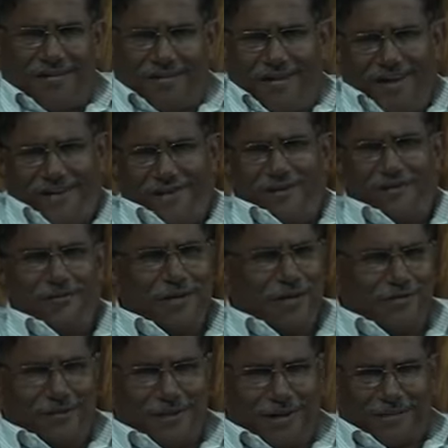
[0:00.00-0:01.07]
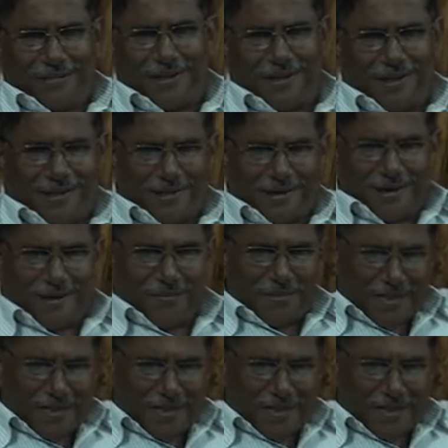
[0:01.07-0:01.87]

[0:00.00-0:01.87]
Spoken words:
area, very fundamental area.